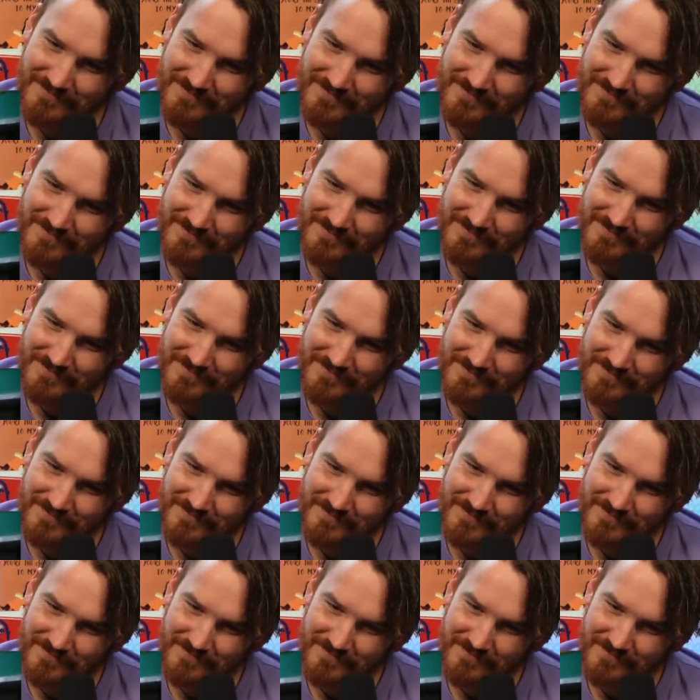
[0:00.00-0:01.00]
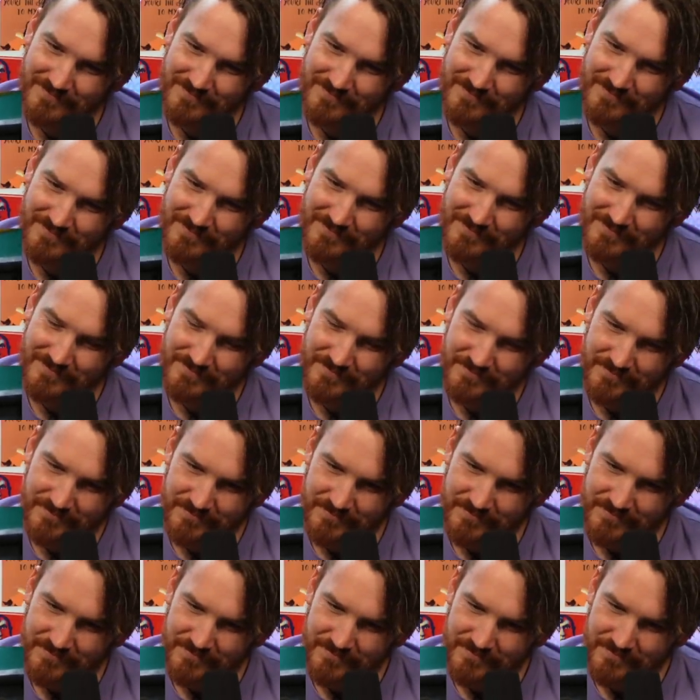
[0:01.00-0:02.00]

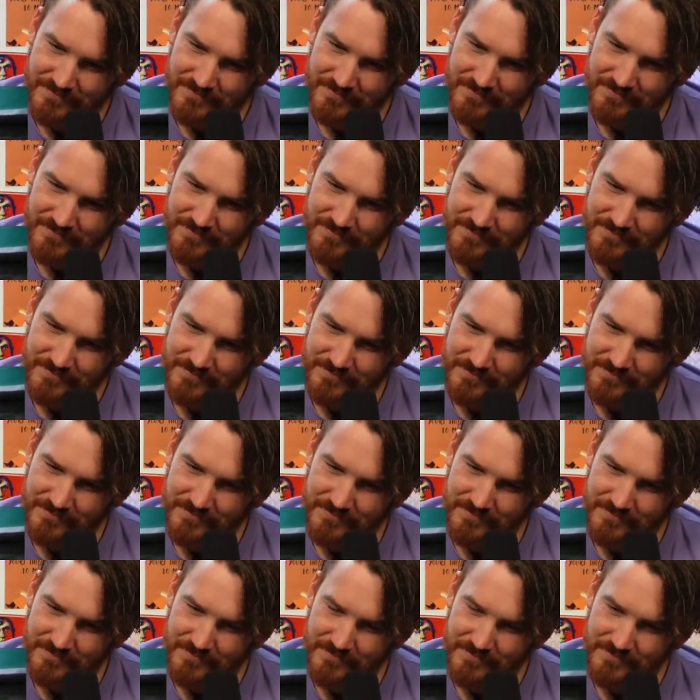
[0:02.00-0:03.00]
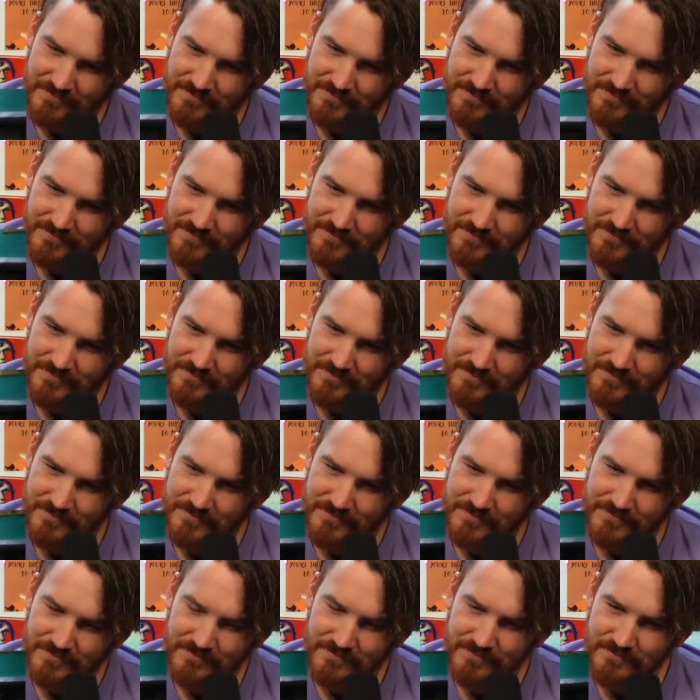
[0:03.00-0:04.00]

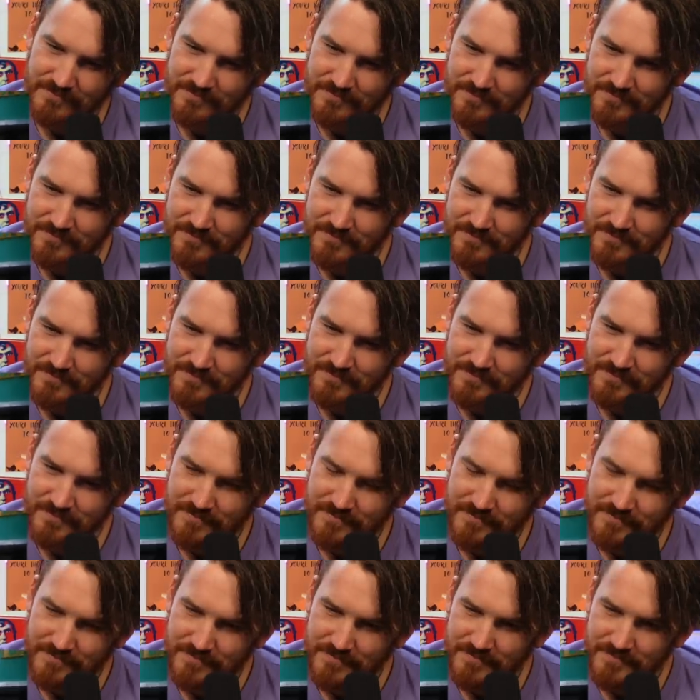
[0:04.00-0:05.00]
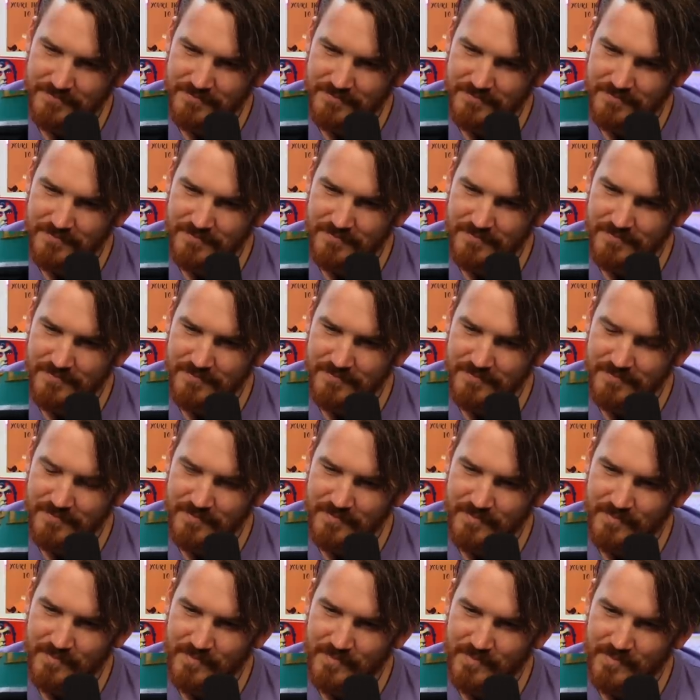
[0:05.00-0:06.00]

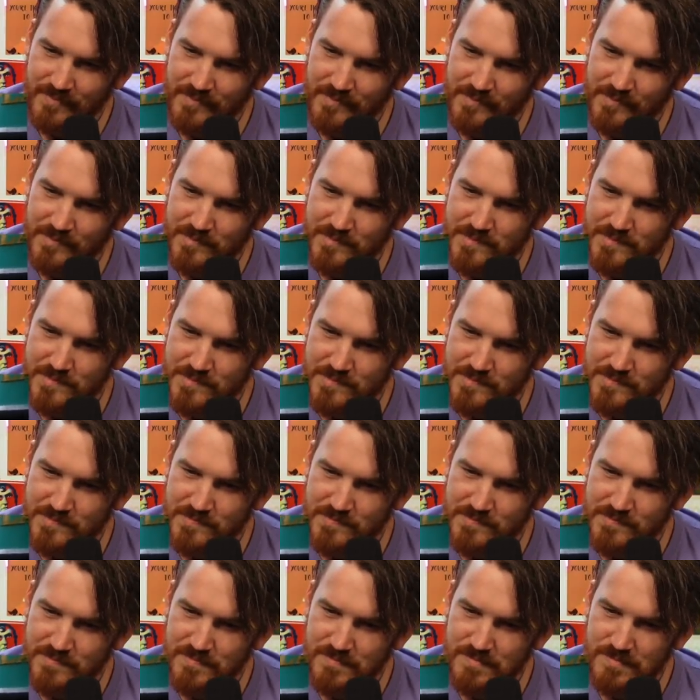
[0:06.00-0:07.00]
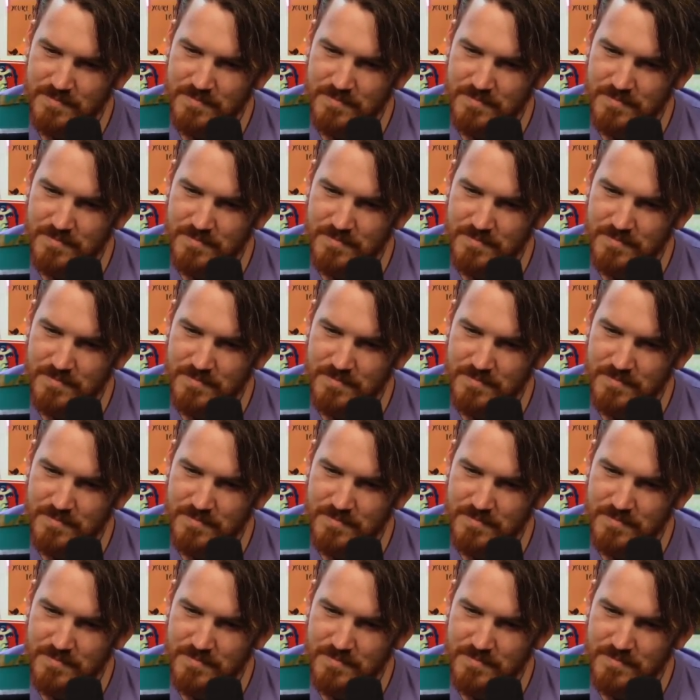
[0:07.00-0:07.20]
(silent)